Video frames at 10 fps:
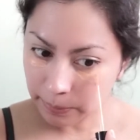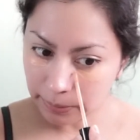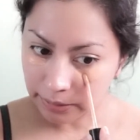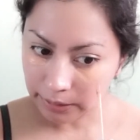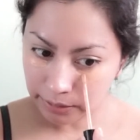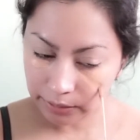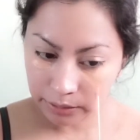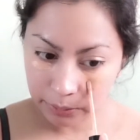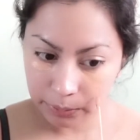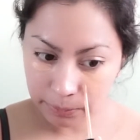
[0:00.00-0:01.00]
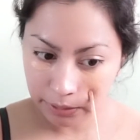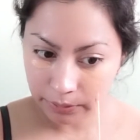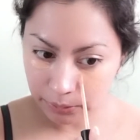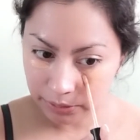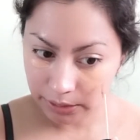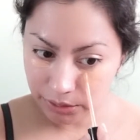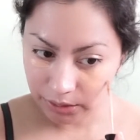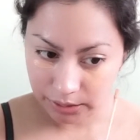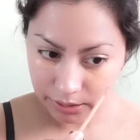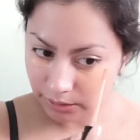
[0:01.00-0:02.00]
But I think with my
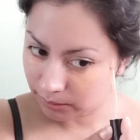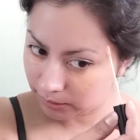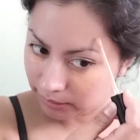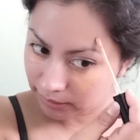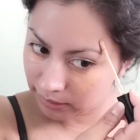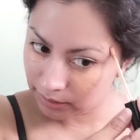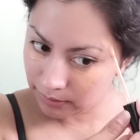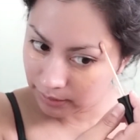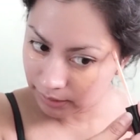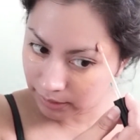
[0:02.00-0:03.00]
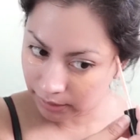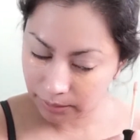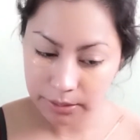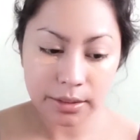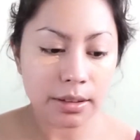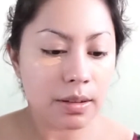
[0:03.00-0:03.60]
foundation, it'll like even it out.